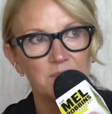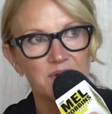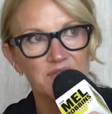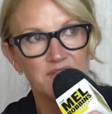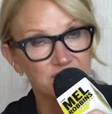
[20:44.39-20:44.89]

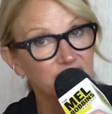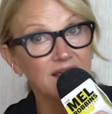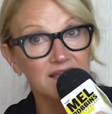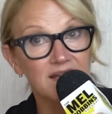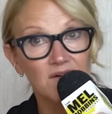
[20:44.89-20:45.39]
But the
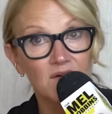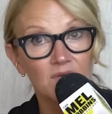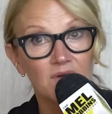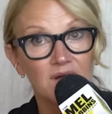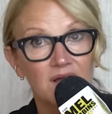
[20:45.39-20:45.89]
second arrow,